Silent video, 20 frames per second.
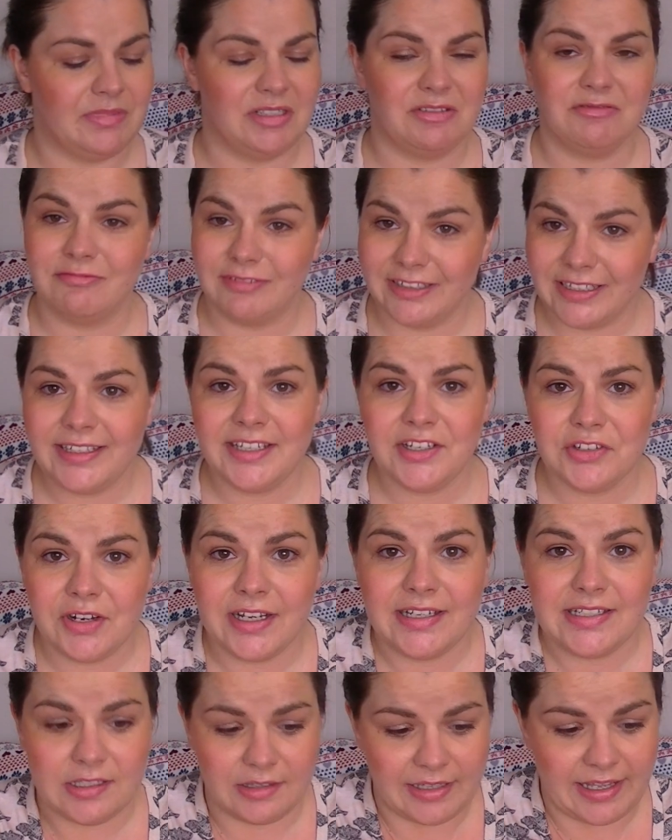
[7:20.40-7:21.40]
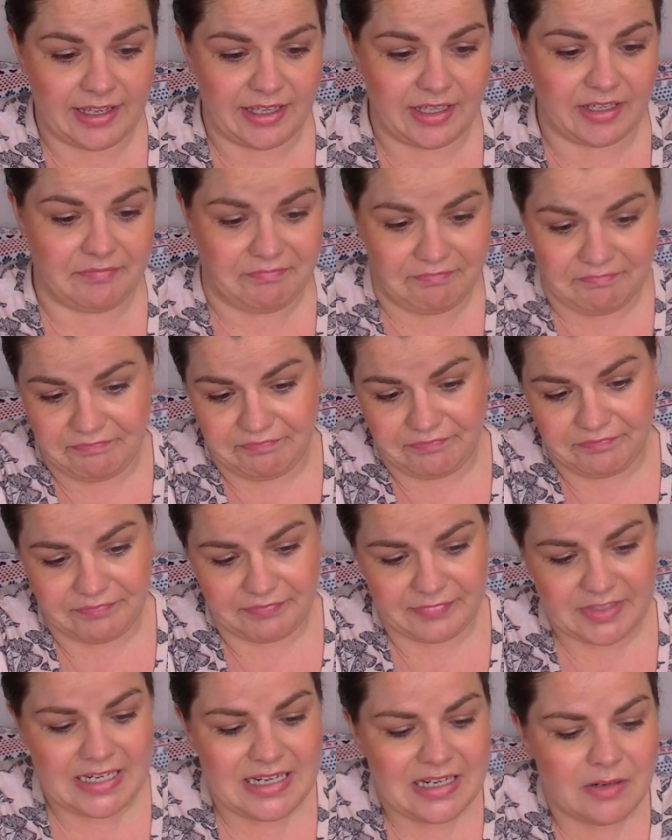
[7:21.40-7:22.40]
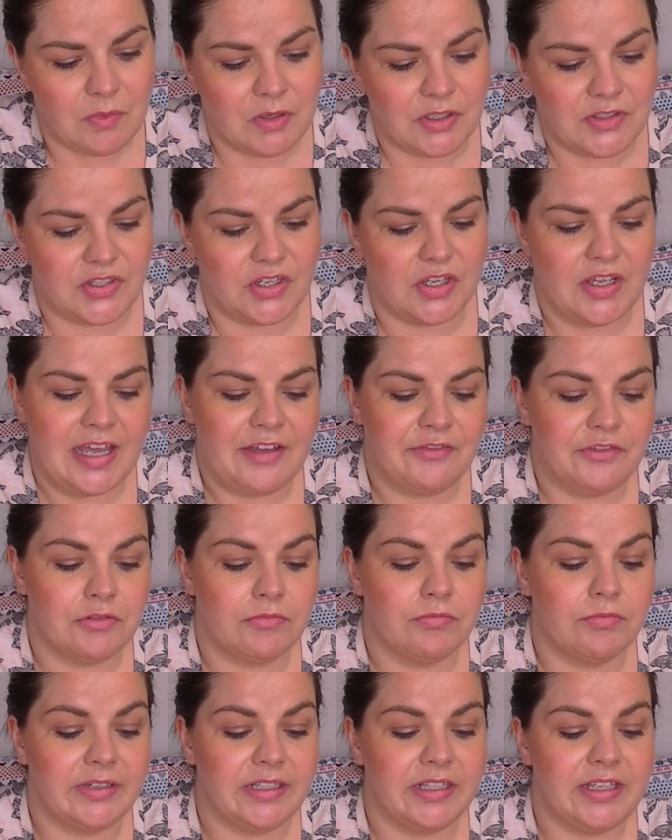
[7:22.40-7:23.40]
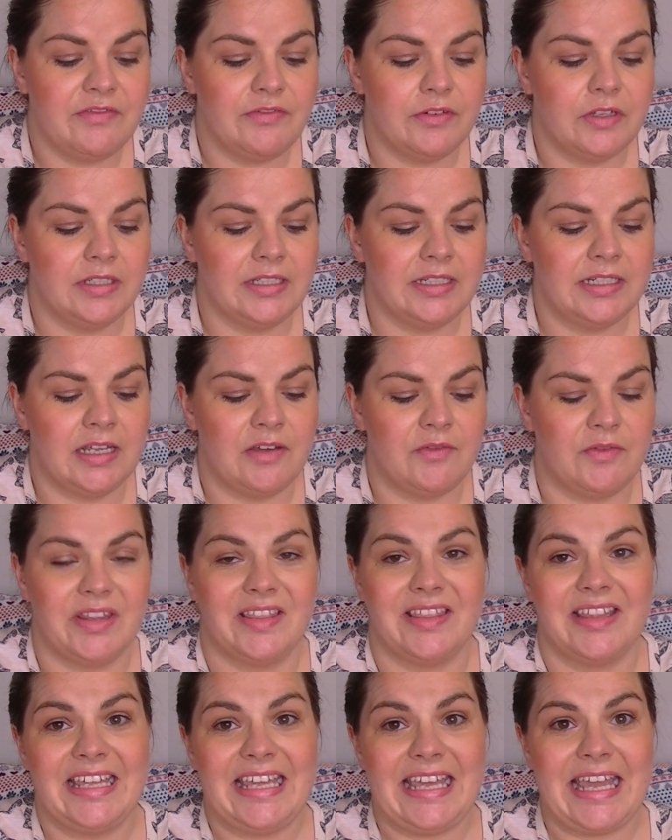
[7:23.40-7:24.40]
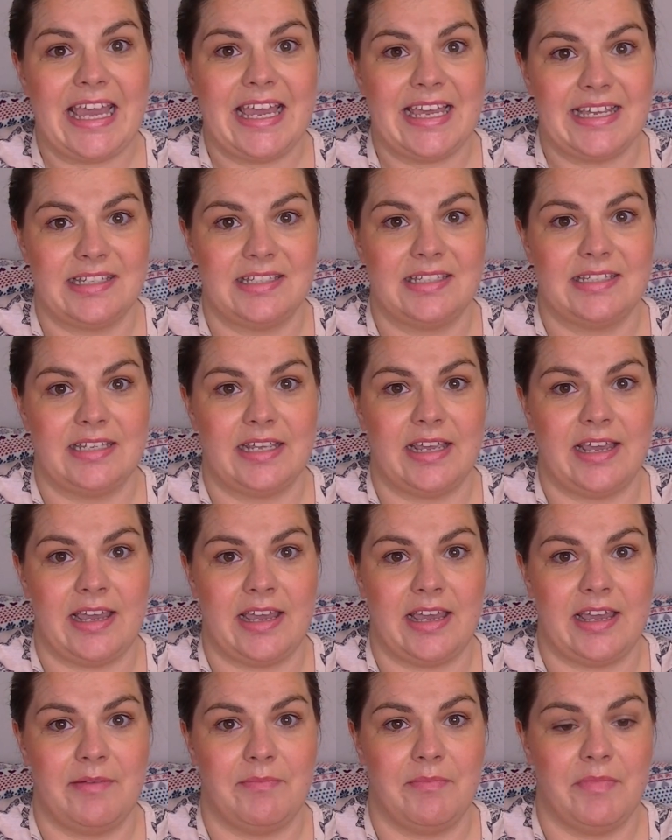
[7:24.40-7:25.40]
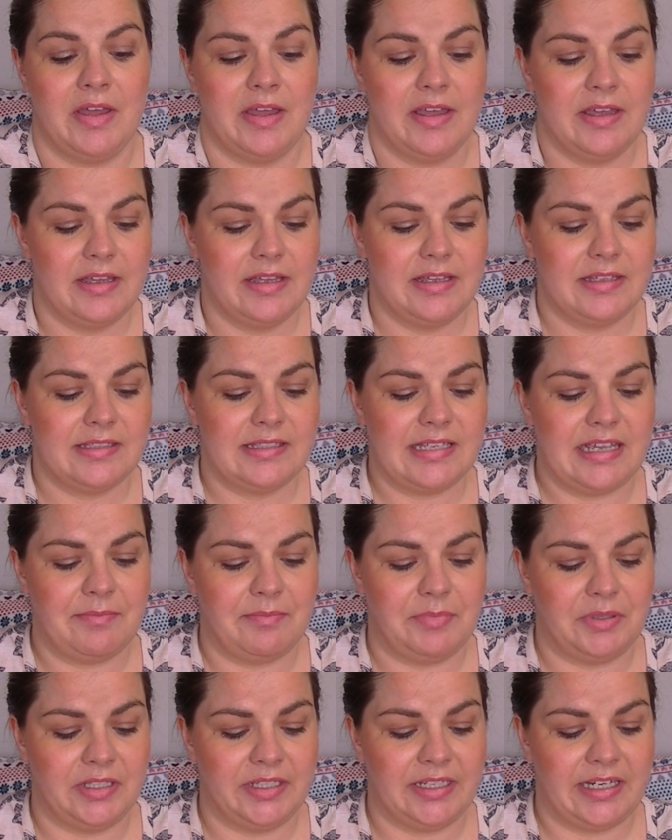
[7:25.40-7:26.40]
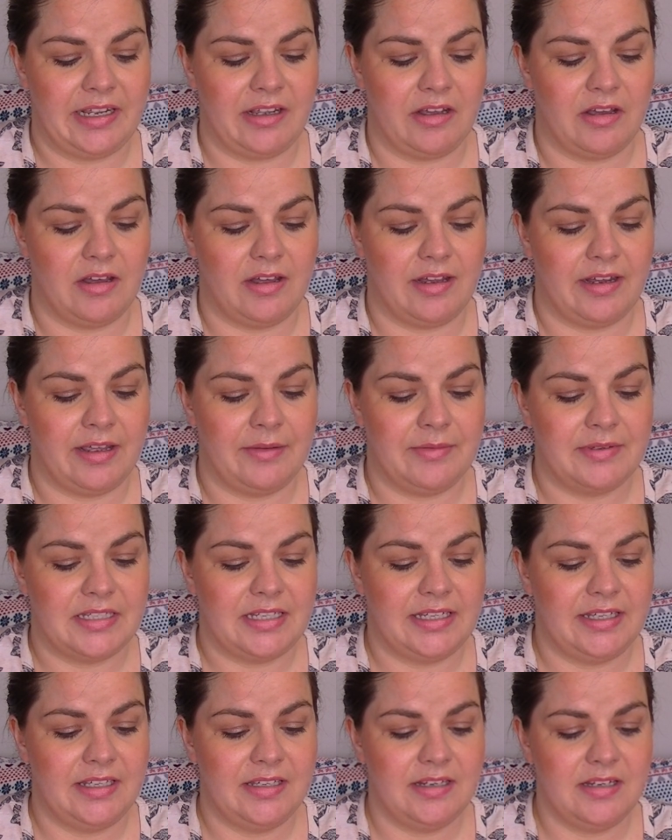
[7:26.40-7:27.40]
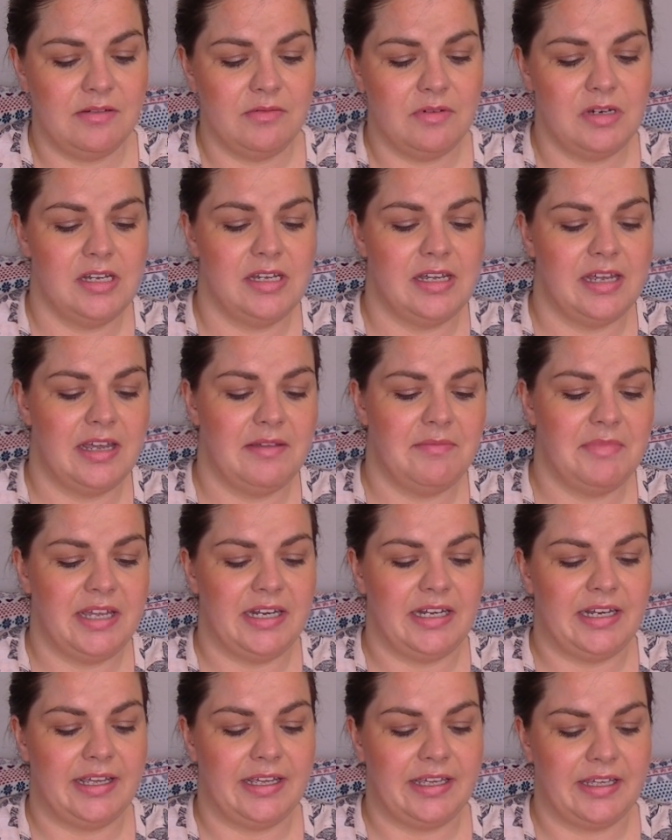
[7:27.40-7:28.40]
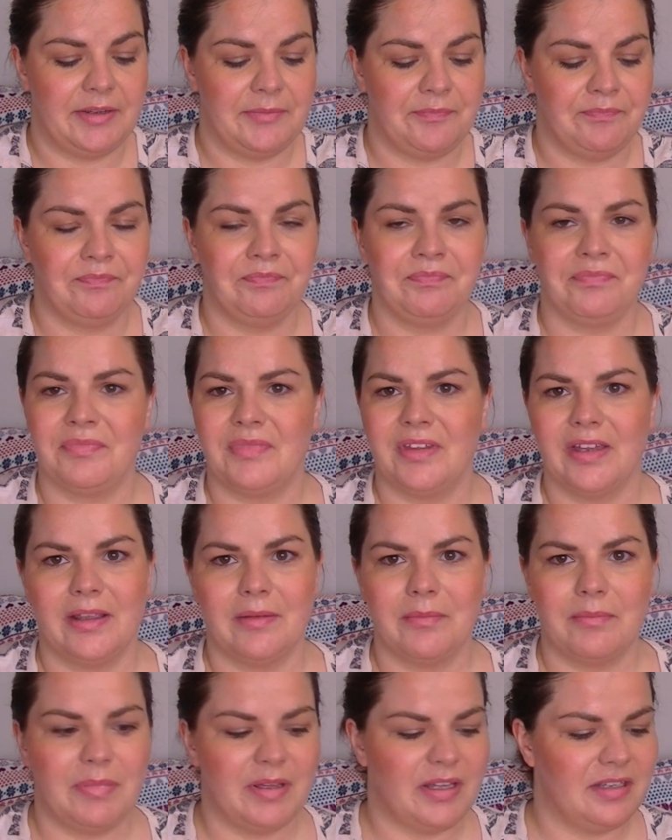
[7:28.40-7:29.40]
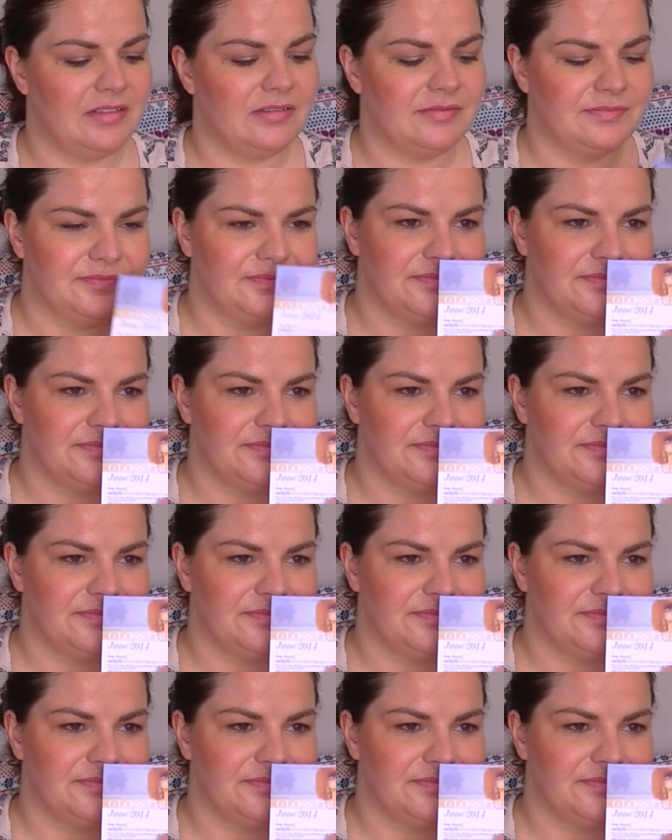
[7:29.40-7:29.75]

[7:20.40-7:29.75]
Really tried to like it. I did want to. After really falling in love with the Guess sample that I got, I was like, you know what, I might like it. But